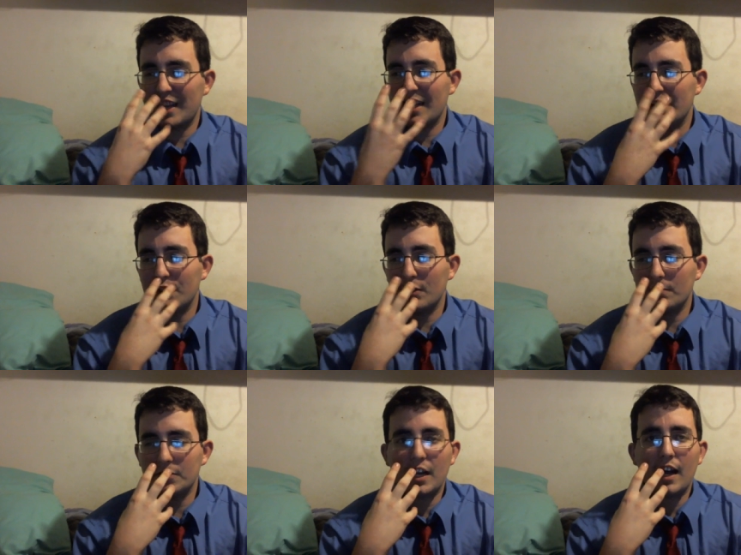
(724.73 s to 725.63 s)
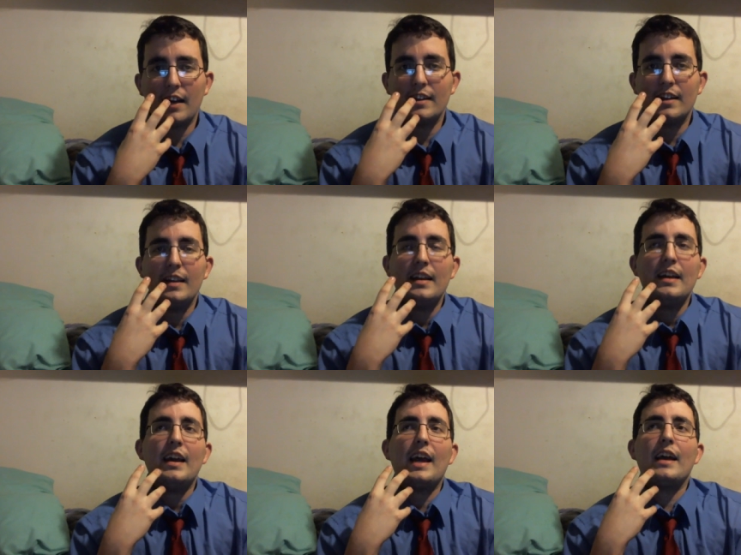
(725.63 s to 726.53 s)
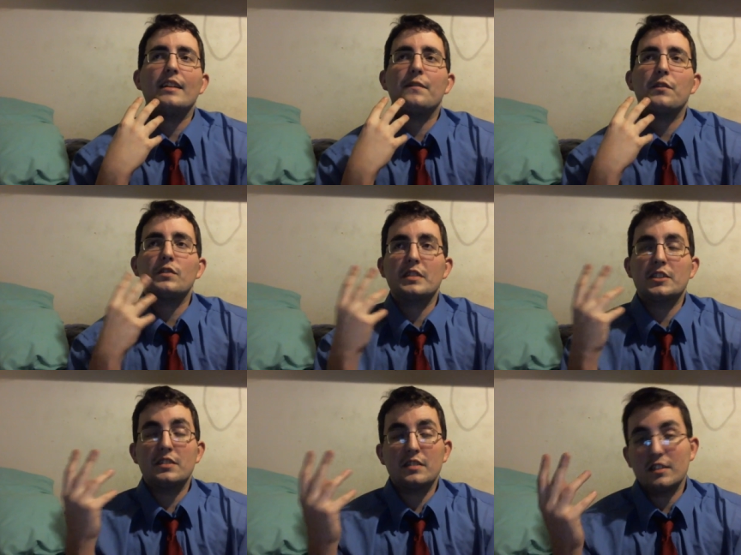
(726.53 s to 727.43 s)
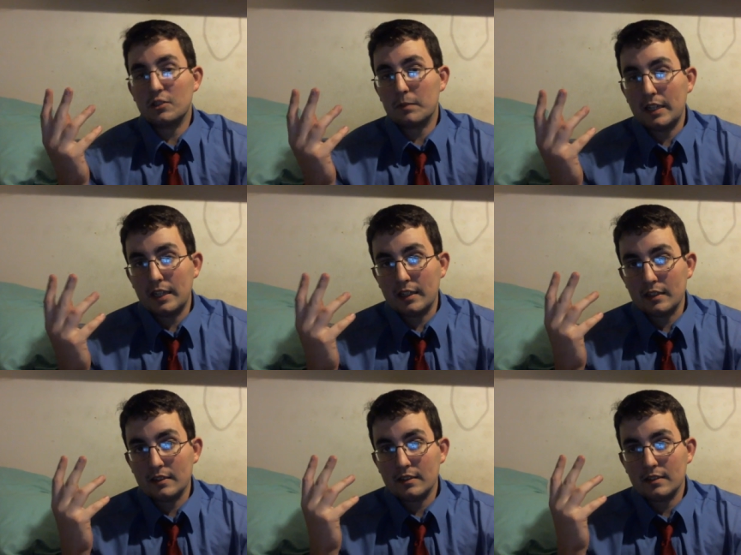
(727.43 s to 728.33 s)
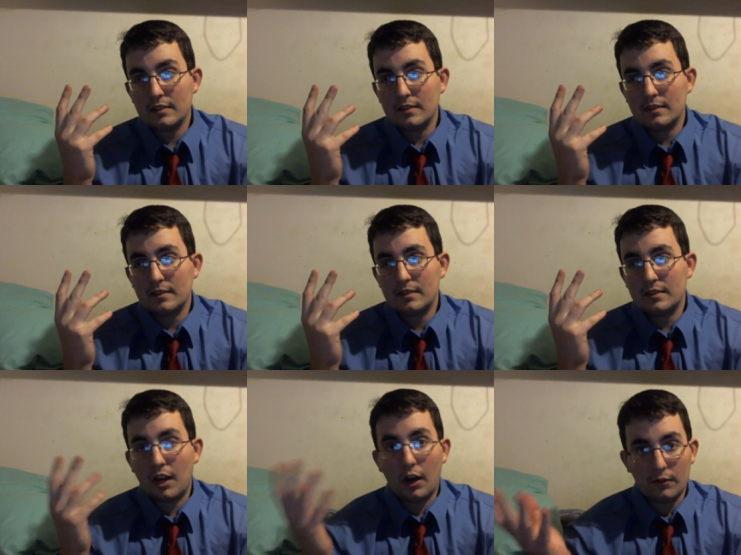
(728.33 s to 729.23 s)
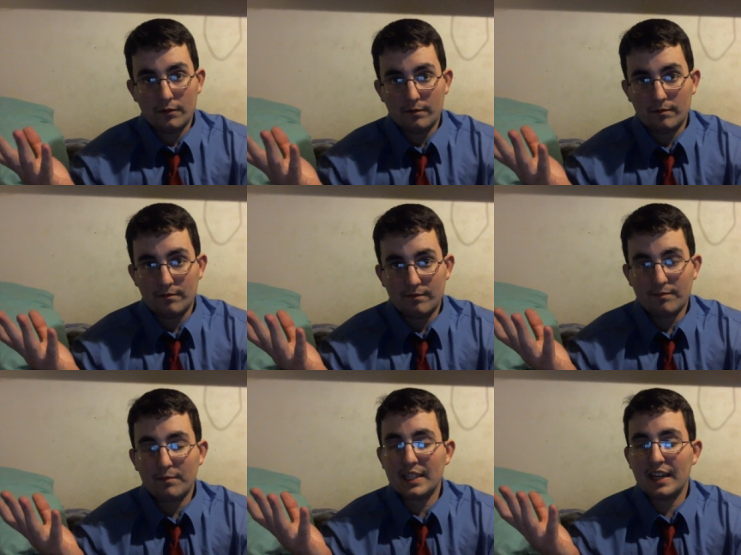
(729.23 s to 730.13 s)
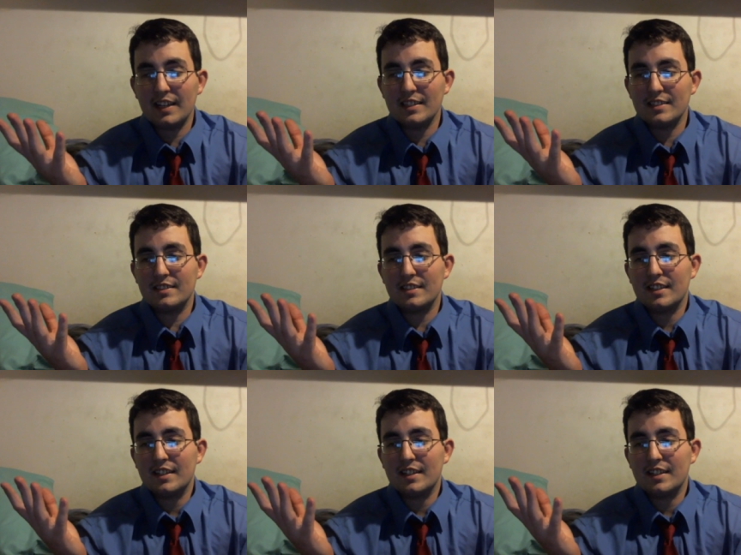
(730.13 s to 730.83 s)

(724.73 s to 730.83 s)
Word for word: kind of nerve shot. And the first thing she says to me is, "No," because